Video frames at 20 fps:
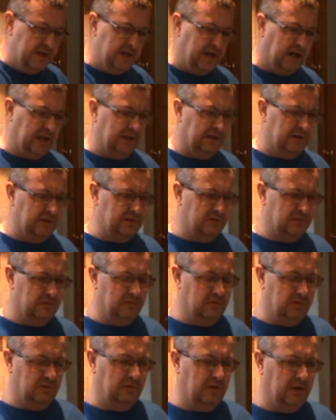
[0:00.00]
And
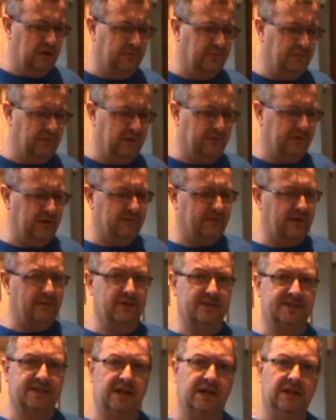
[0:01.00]
if you've
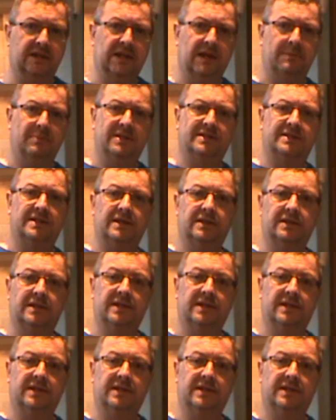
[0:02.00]
ever seen Liberty